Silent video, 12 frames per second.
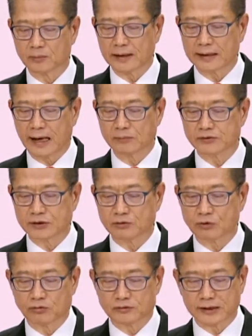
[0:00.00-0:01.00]
address the
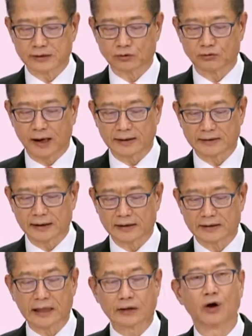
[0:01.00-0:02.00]
problem of manpower
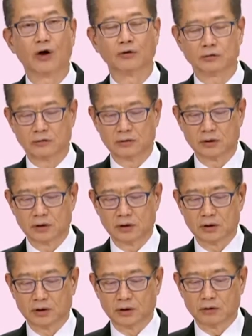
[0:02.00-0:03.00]
shortage in the industry,
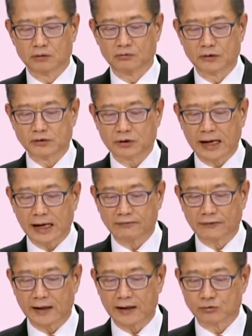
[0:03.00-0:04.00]
and reduce the
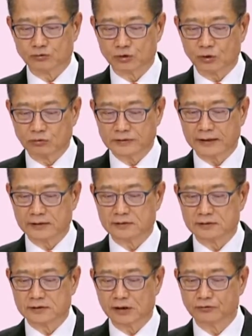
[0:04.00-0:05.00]
environmental impacts brought
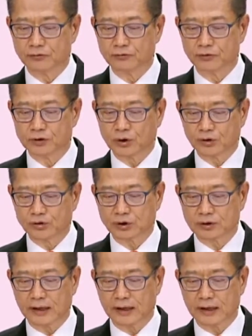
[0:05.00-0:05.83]
by construction works.